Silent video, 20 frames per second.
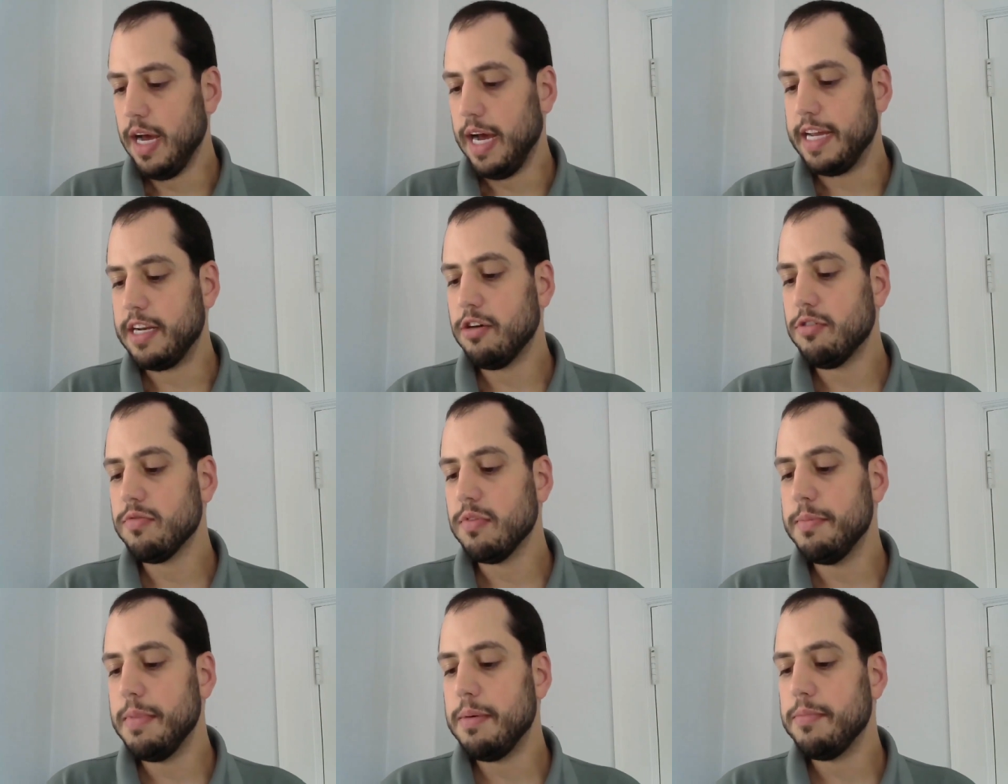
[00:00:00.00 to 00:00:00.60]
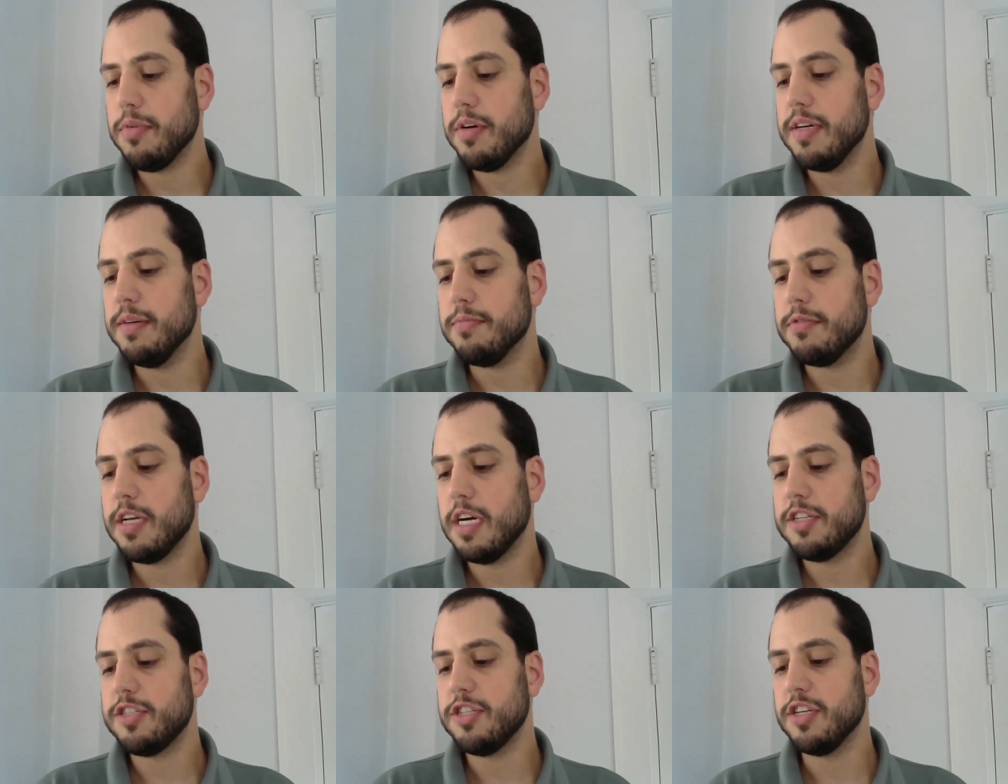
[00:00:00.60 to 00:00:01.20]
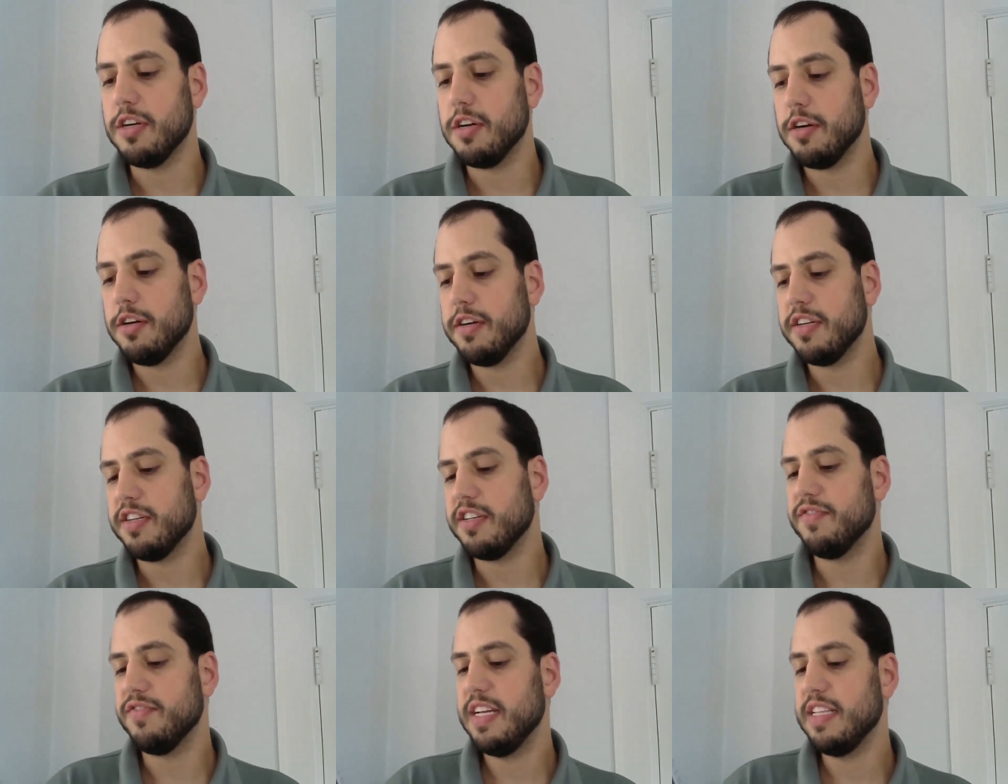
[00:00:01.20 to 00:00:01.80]
I don't remember him touching
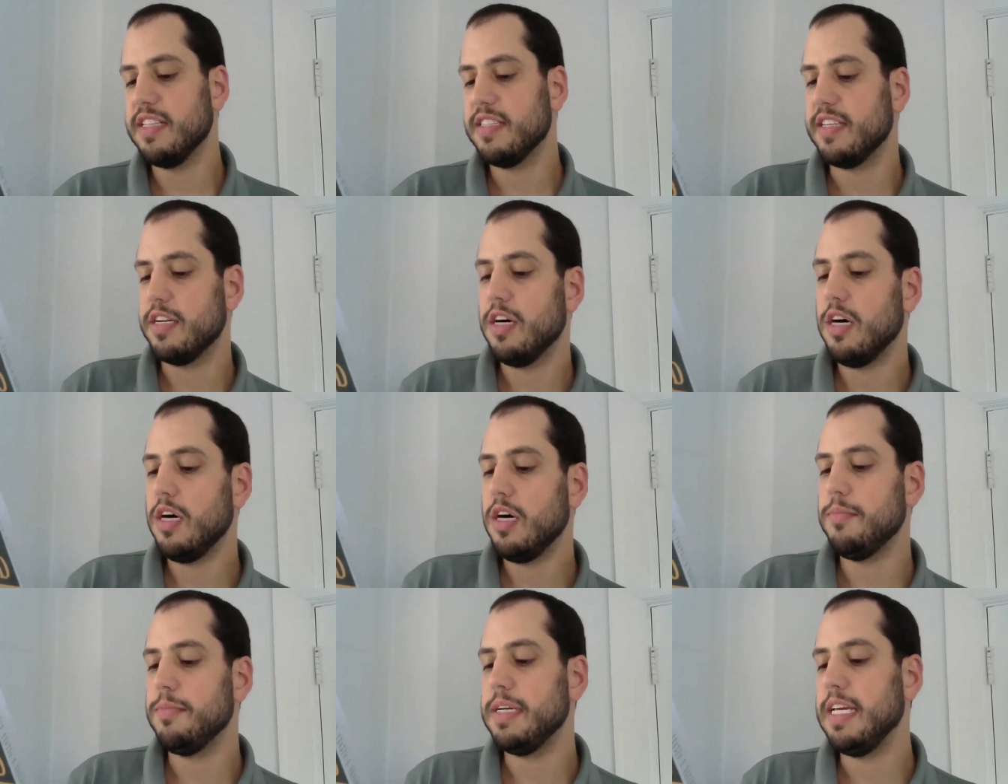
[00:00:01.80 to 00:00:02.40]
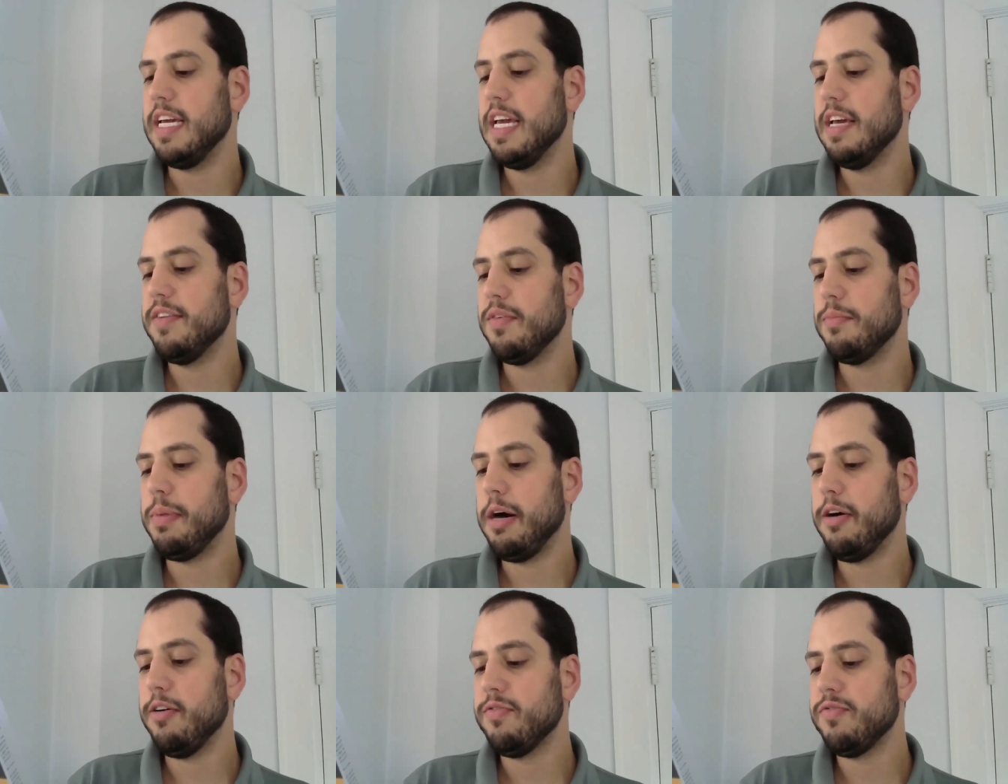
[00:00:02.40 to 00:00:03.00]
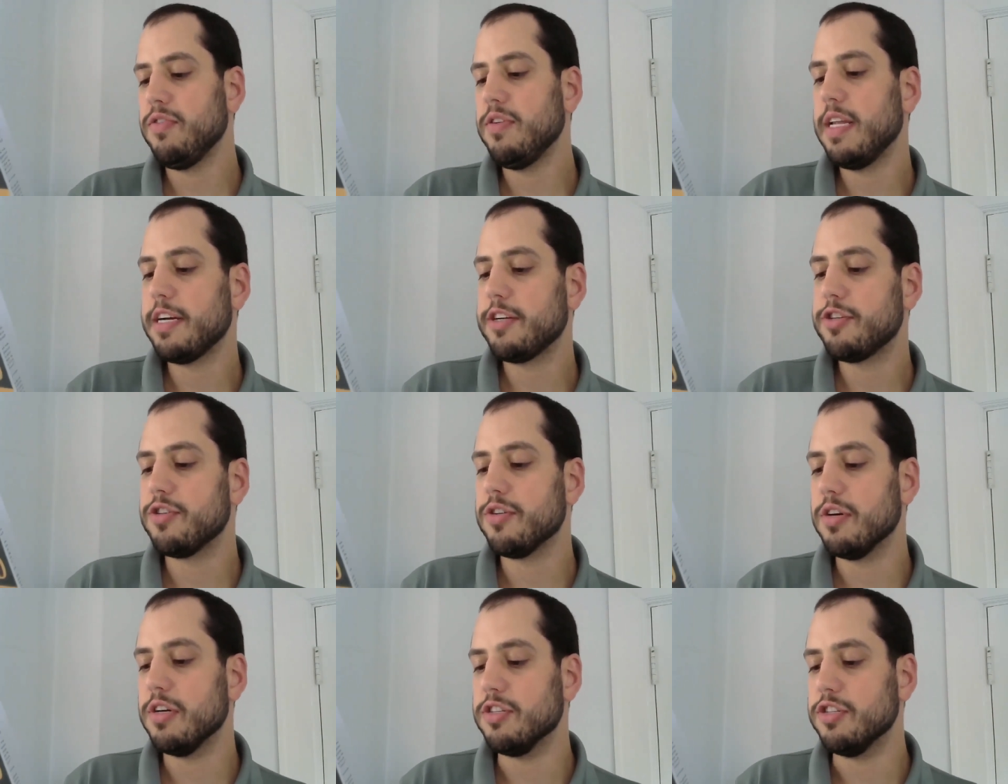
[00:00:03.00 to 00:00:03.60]
current events at all, but he gave a powerful
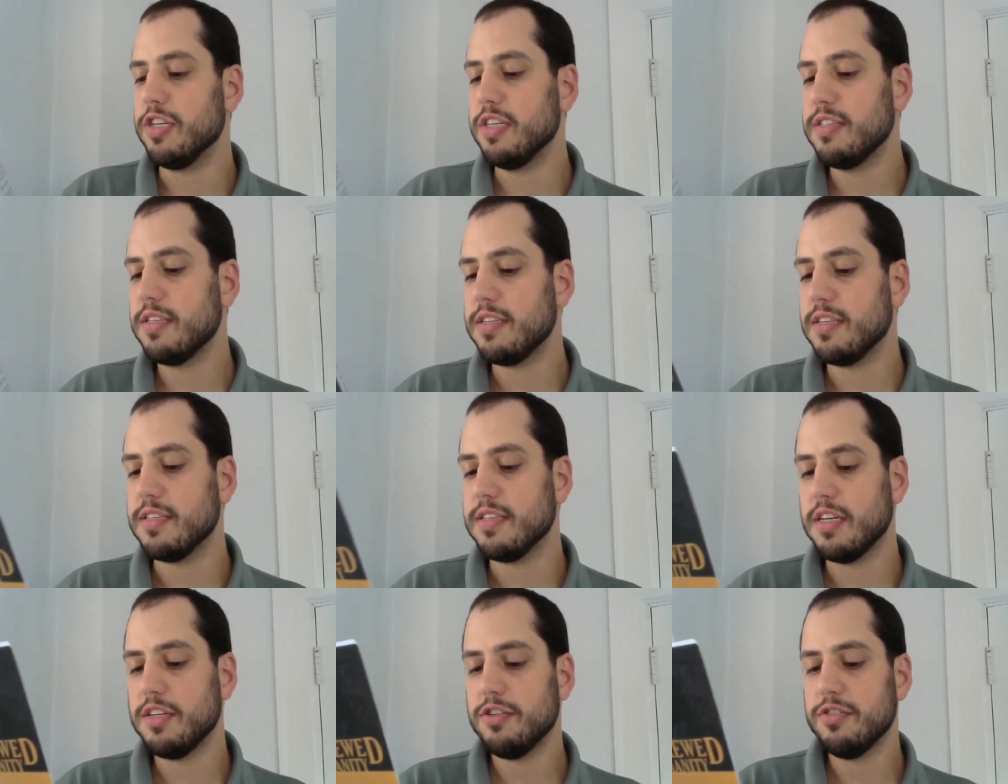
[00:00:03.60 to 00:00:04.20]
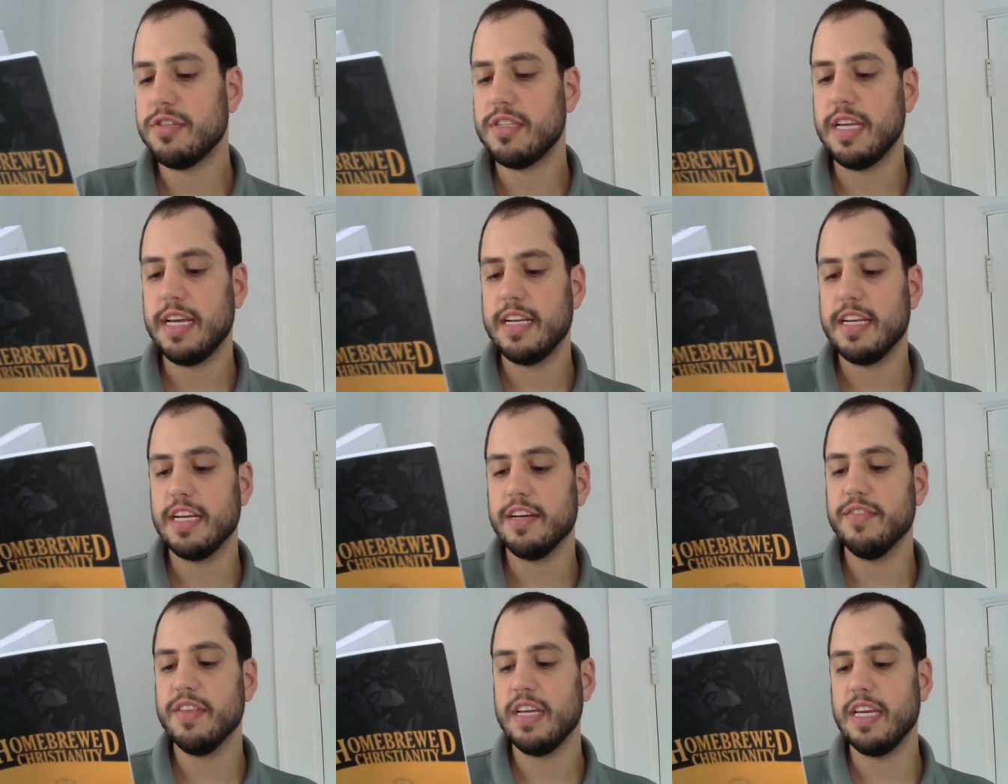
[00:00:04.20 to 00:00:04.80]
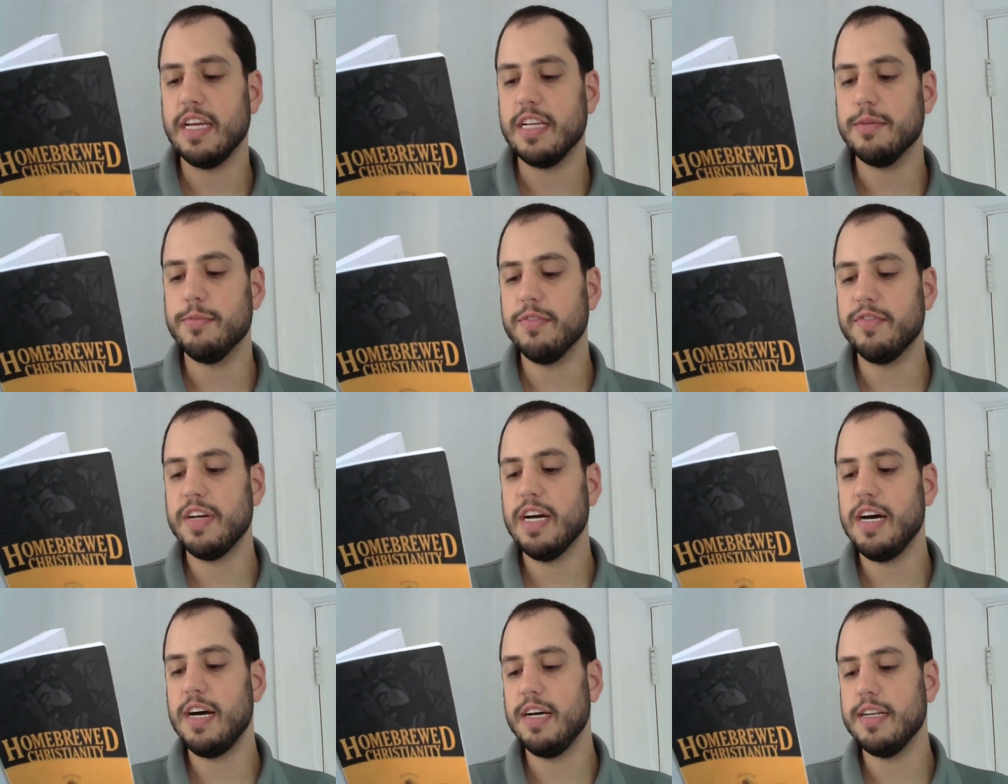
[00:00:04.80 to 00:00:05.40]
lecture on Jesus' understanding of the kingdom
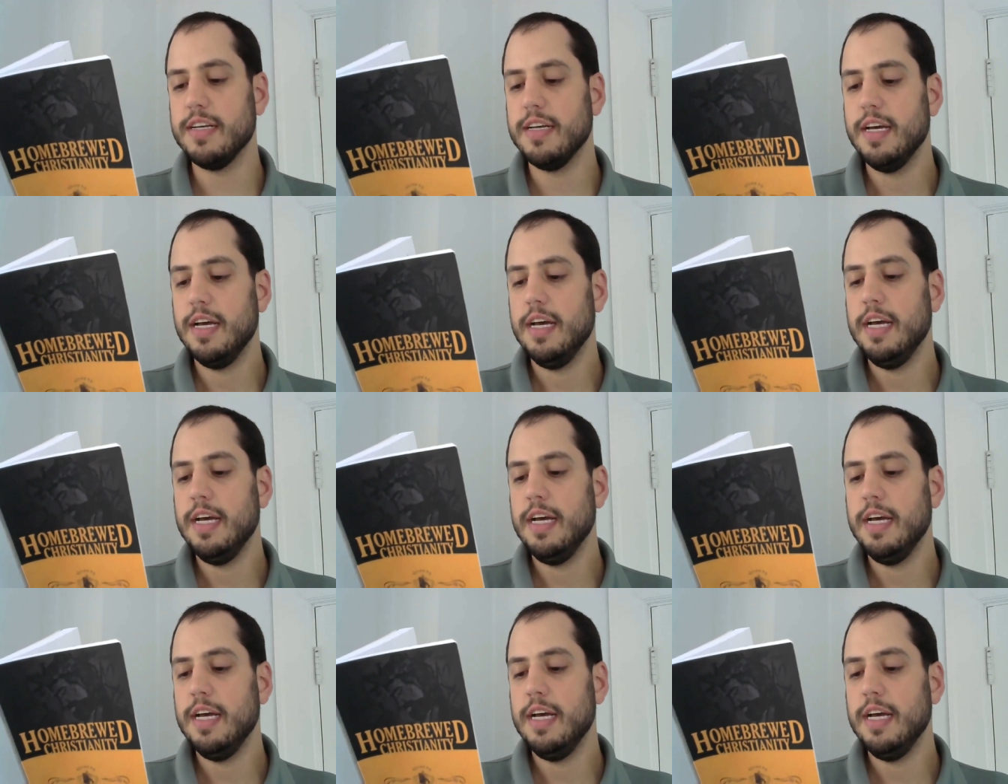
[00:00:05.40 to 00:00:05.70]
of God,